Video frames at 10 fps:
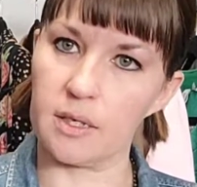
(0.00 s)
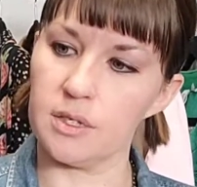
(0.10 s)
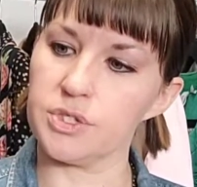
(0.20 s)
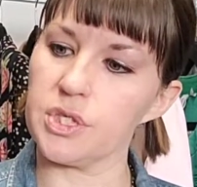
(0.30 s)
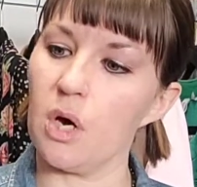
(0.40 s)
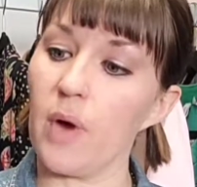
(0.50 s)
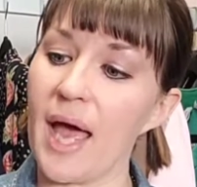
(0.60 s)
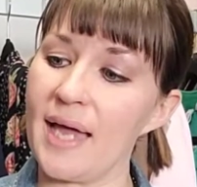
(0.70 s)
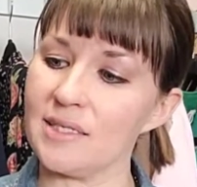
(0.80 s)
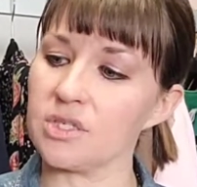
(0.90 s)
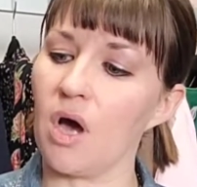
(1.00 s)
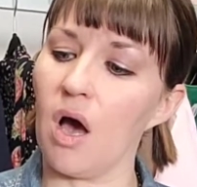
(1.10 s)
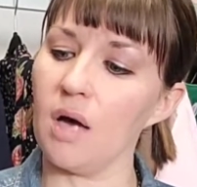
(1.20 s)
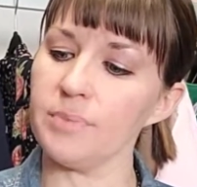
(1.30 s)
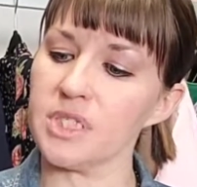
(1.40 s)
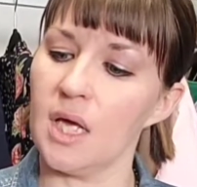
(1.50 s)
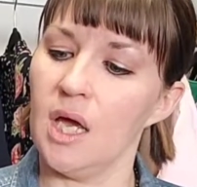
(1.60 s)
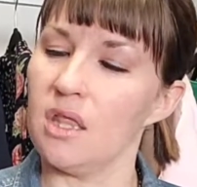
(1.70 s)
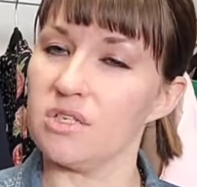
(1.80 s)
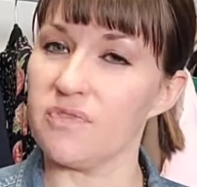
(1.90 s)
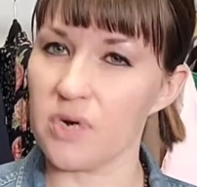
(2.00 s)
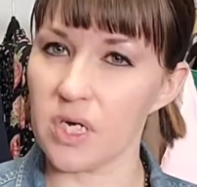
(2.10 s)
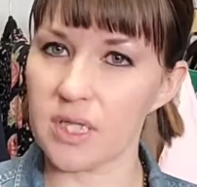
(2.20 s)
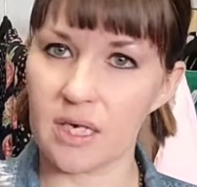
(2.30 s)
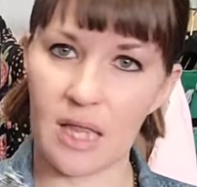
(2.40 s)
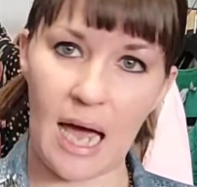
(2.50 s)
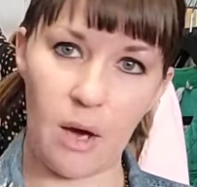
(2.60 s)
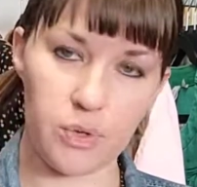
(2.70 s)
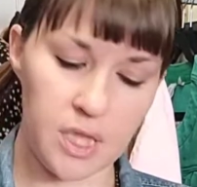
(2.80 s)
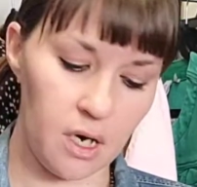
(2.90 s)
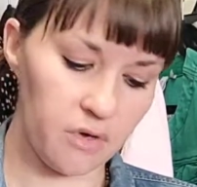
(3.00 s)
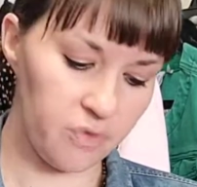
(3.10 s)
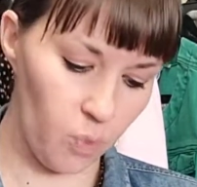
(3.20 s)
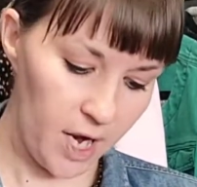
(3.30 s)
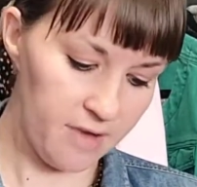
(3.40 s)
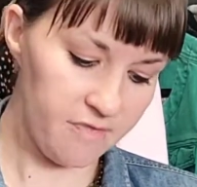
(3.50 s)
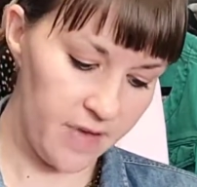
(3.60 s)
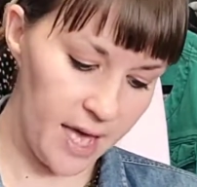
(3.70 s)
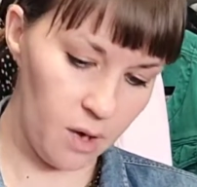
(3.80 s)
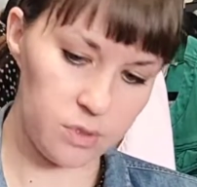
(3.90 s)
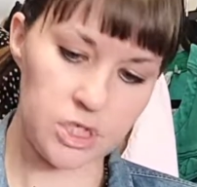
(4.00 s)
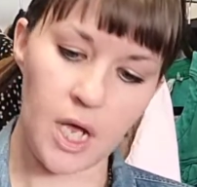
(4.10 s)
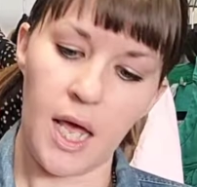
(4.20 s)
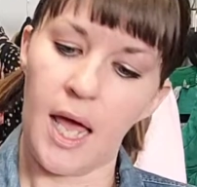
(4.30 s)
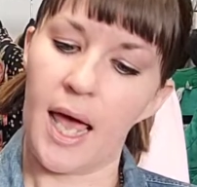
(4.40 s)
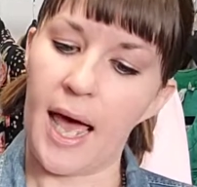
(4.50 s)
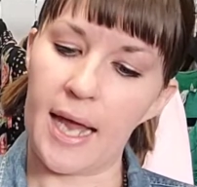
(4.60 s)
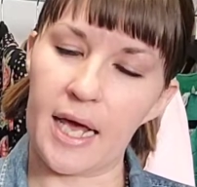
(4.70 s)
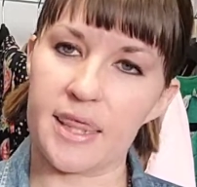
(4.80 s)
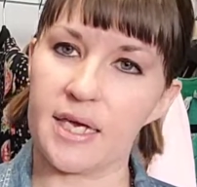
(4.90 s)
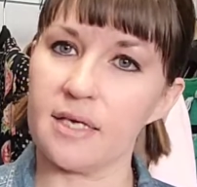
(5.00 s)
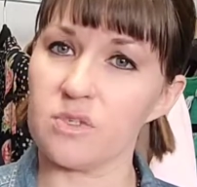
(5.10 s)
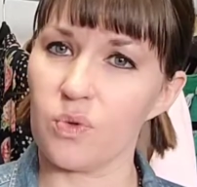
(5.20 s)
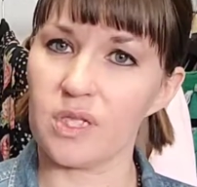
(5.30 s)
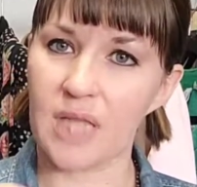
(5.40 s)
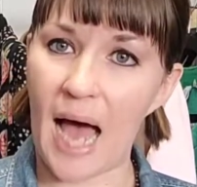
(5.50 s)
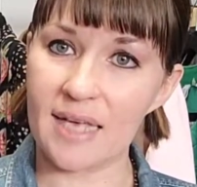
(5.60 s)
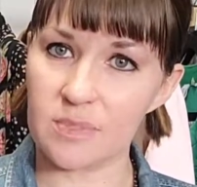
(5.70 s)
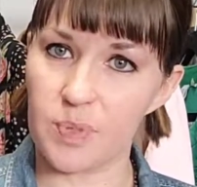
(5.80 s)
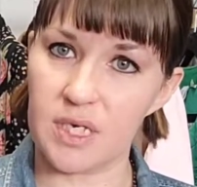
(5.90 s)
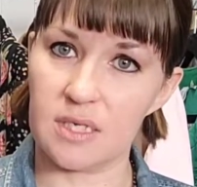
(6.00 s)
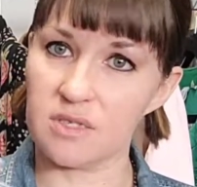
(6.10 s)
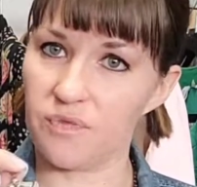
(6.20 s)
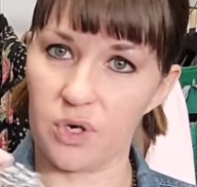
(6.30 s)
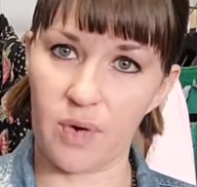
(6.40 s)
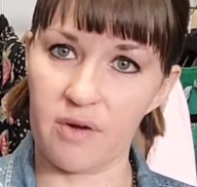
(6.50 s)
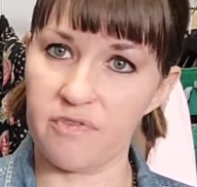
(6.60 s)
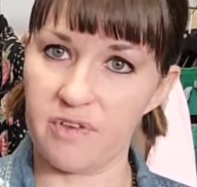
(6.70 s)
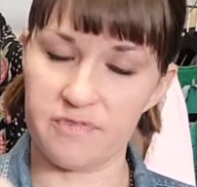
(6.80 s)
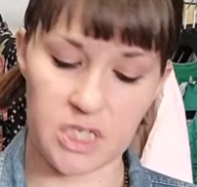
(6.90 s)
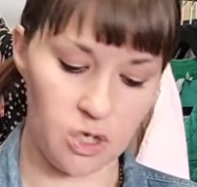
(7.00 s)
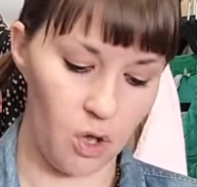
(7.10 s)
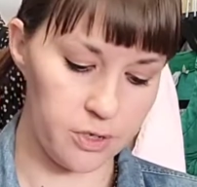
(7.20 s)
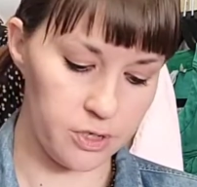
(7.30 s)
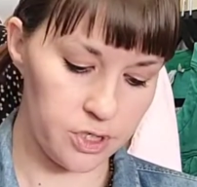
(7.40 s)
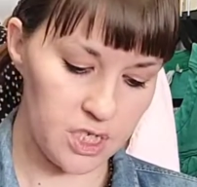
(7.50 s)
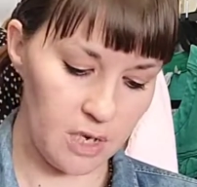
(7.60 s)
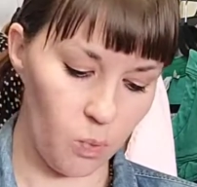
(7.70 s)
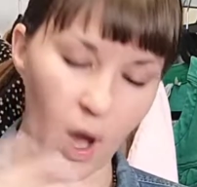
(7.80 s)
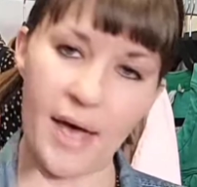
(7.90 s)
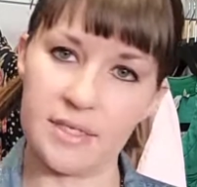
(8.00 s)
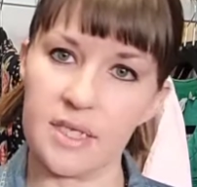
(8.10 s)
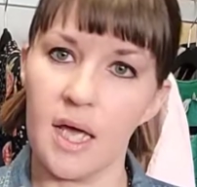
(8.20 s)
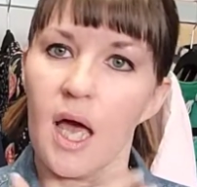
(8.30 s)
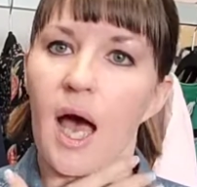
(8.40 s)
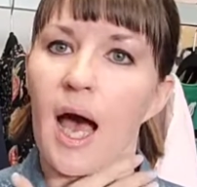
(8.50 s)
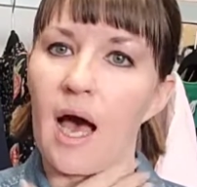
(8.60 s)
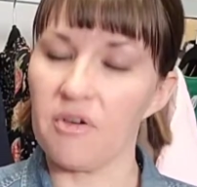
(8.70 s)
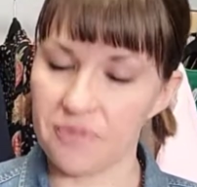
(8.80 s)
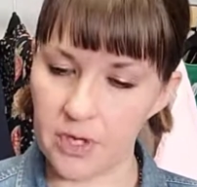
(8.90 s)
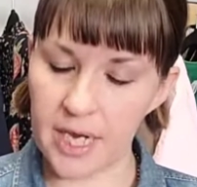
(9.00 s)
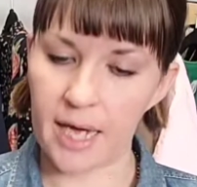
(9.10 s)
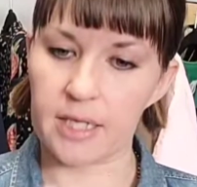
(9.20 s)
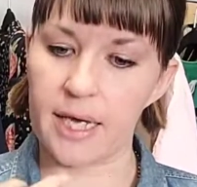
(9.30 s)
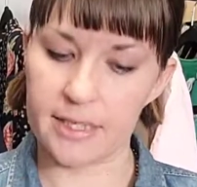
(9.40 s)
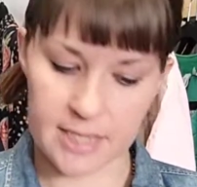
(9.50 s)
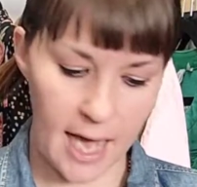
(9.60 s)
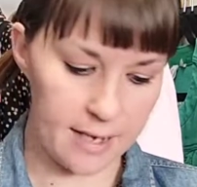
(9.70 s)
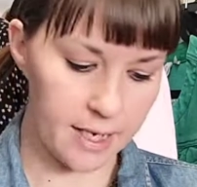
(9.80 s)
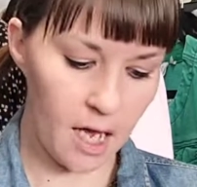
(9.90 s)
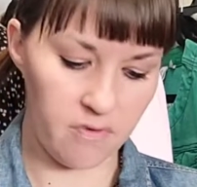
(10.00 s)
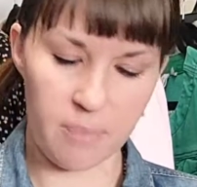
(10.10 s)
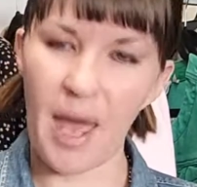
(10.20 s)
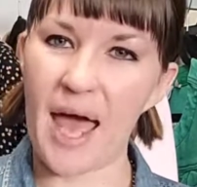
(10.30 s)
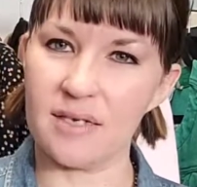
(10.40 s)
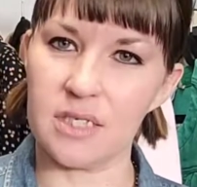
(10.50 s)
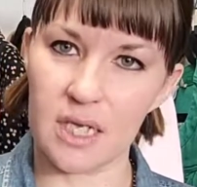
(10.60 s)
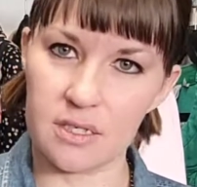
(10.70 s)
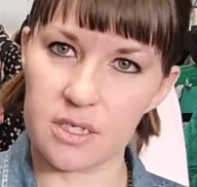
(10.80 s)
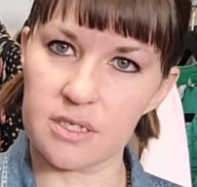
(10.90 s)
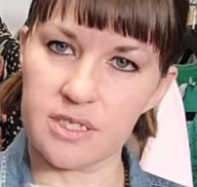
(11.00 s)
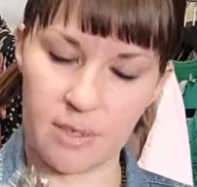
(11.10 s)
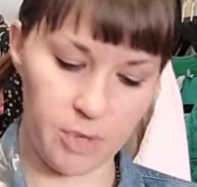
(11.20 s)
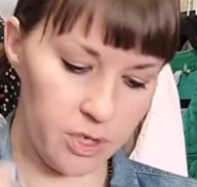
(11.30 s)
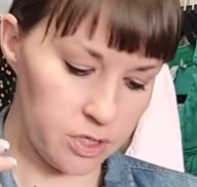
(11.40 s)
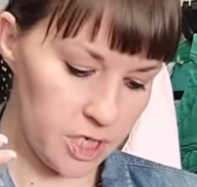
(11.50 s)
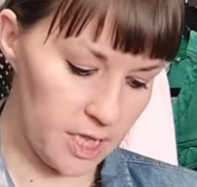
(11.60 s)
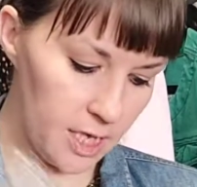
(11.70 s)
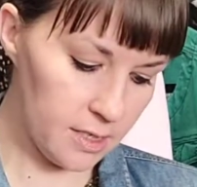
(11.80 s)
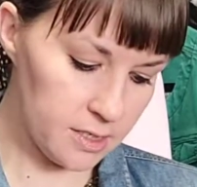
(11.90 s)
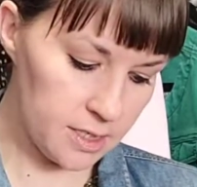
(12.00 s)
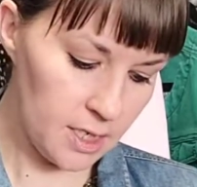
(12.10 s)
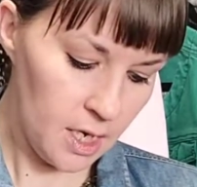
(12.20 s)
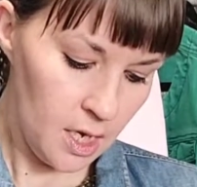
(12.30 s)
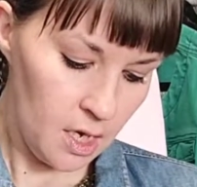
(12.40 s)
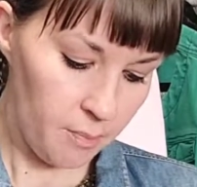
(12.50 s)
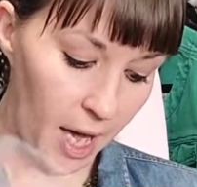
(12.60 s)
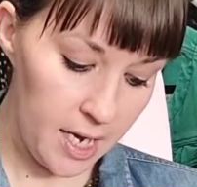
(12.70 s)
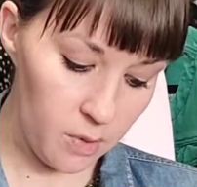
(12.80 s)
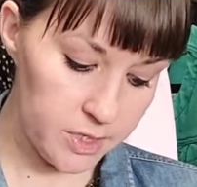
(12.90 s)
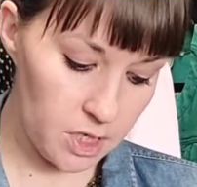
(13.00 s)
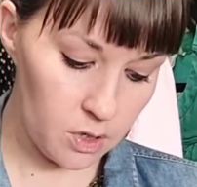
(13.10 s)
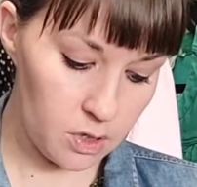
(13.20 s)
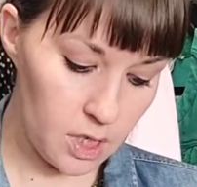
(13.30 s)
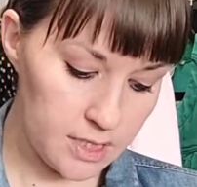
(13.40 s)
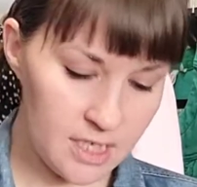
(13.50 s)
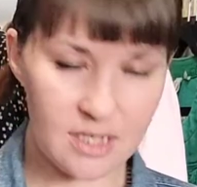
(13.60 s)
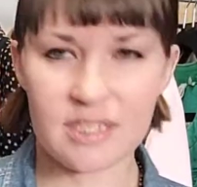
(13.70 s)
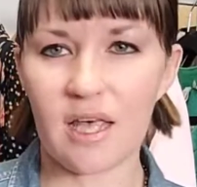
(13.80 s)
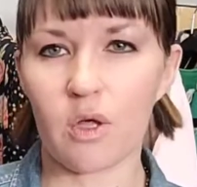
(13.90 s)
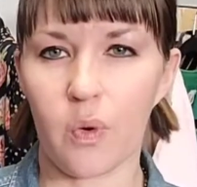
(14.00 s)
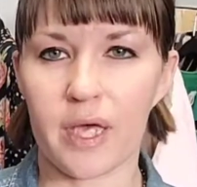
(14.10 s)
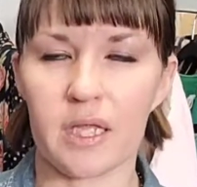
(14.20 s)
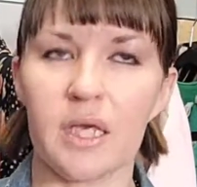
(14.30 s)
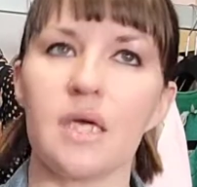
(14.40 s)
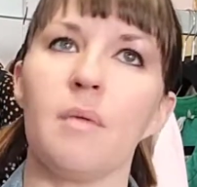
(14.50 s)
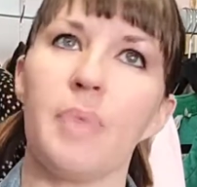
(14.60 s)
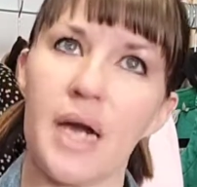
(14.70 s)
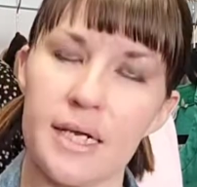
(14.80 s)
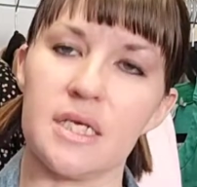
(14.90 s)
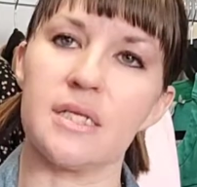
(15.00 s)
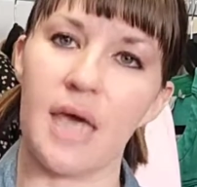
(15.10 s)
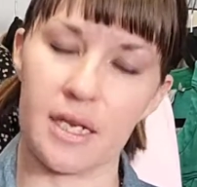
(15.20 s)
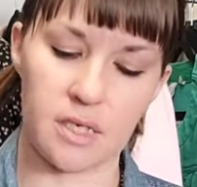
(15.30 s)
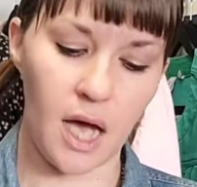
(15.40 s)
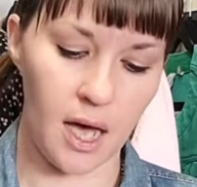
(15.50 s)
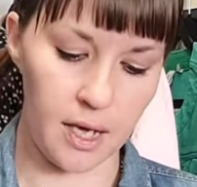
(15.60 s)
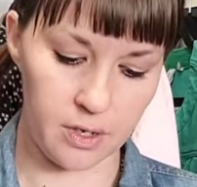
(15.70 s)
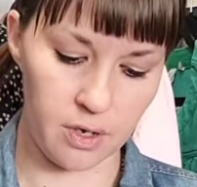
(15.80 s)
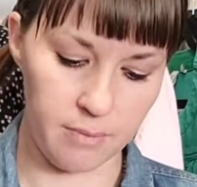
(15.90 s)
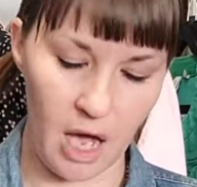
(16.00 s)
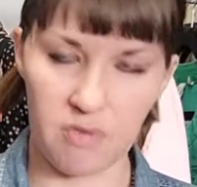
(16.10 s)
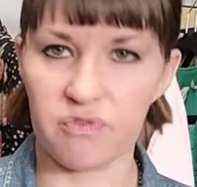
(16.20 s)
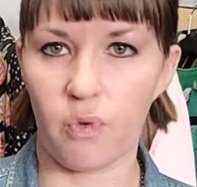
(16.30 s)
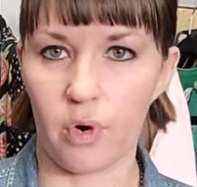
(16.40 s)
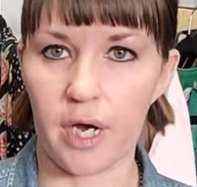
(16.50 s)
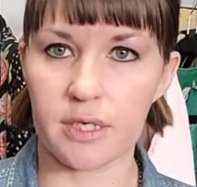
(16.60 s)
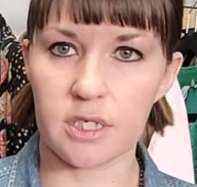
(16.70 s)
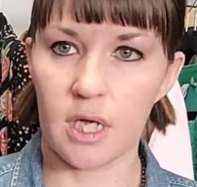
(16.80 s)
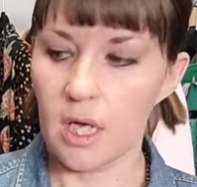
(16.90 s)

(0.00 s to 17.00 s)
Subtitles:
So, and comps, there's very little out there from what I found, and I think I sold the last piece for around $50. It was a full necklace and kind of a pendant similar to this, but it didn't sell quickly, but I did get a good amount for it.